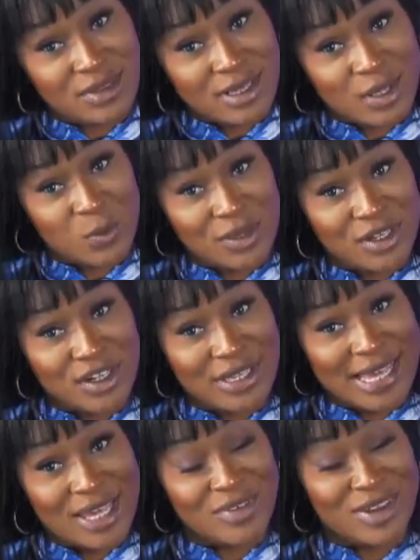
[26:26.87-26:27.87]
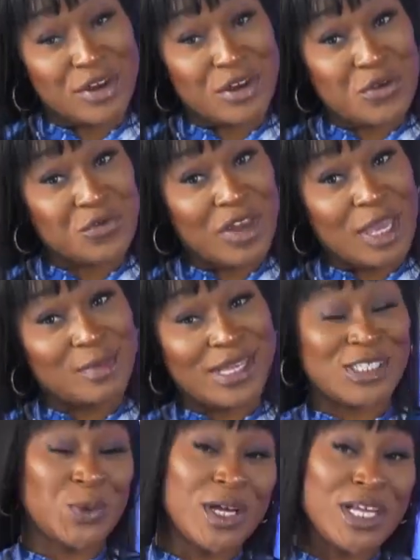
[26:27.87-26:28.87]
luck with her life and her new fame that
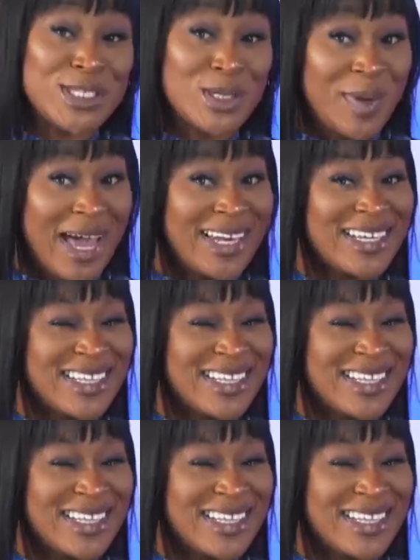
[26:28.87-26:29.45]
she wanted so bad.